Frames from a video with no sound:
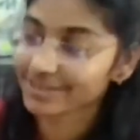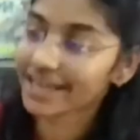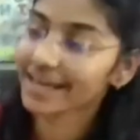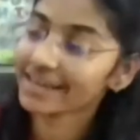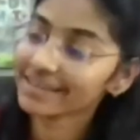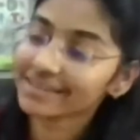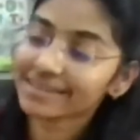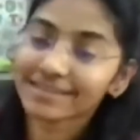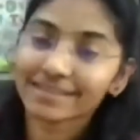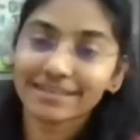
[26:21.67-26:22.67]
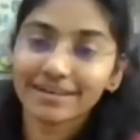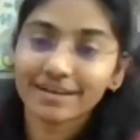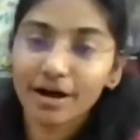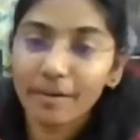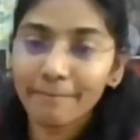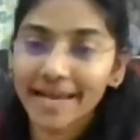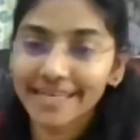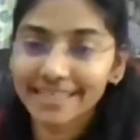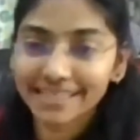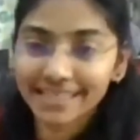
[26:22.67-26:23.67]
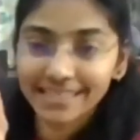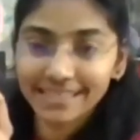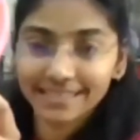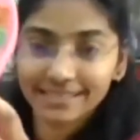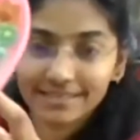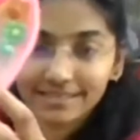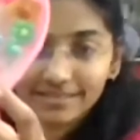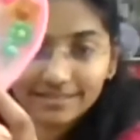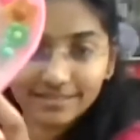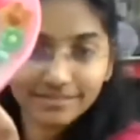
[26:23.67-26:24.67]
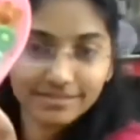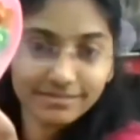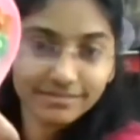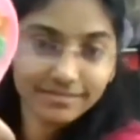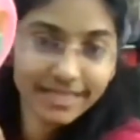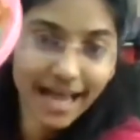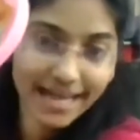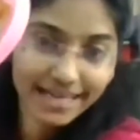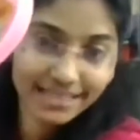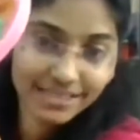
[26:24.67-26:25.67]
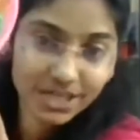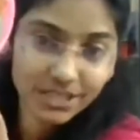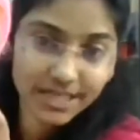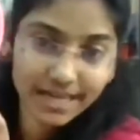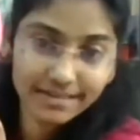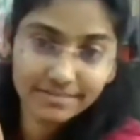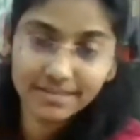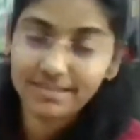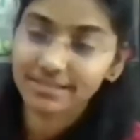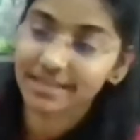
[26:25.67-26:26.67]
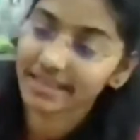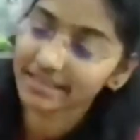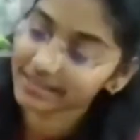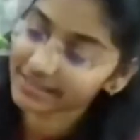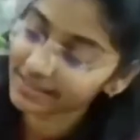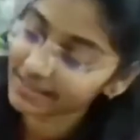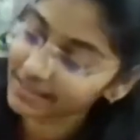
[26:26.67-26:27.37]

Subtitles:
Okay. Many characters are there in these rings.